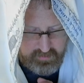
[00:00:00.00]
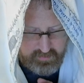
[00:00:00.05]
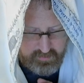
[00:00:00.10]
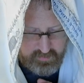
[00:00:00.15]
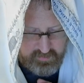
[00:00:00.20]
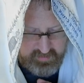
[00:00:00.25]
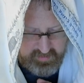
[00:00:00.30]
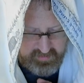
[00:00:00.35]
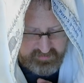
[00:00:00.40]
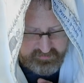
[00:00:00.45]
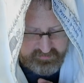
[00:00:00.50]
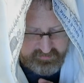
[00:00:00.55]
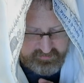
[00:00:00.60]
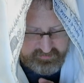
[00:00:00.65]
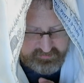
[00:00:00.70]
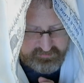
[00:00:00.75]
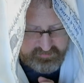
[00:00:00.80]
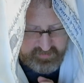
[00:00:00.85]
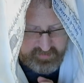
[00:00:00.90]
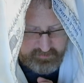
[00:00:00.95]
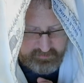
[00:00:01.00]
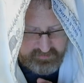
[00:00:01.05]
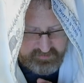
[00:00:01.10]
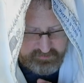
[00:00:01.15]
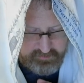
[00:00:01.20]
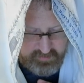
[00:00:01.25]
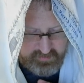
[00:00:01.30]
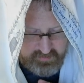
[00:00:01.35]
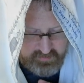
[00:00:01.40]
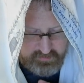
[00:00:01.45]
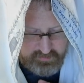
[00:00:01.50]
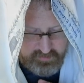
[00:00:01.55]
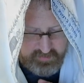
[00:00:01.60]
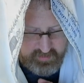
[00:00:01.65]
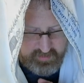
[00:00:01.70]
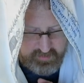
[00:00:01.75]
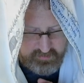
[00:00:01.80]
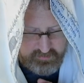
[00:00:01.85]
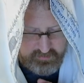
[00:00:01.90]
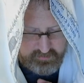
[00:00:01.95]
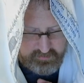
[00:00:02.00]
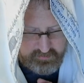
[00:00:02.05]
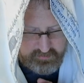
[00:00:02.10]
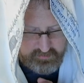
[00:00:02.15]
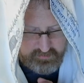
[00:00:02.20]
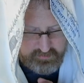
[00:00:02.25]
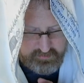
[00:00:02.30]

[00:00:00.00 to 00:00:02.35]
we ask at this time a special prayer to